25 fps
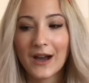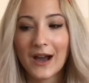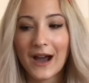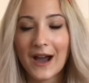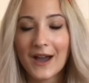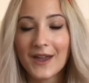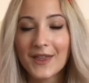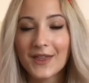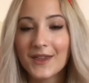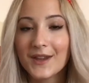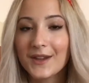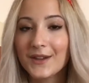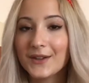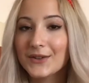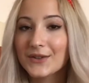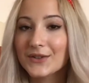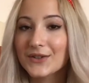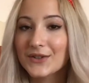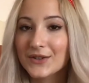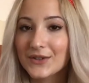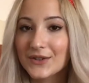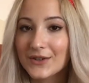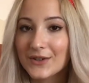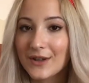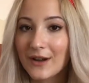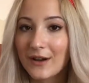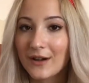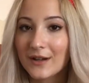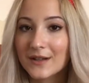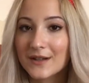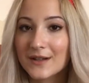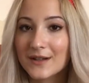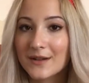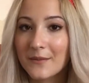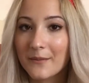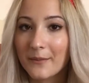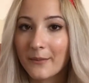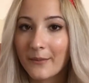I think you should
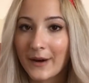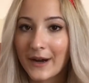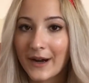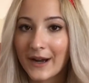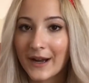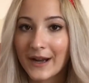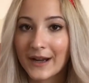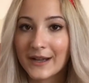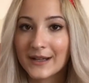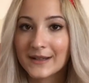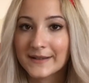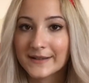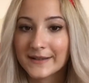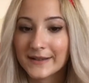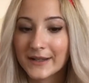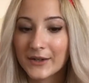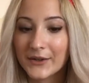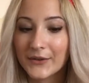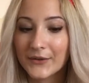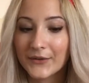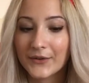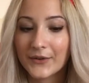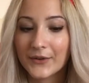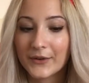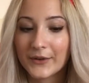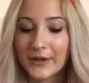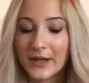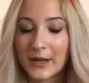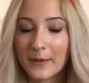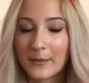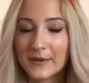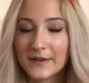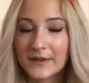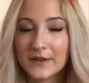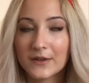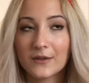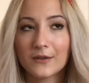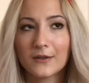not buy stuff on
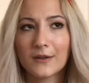Amazon.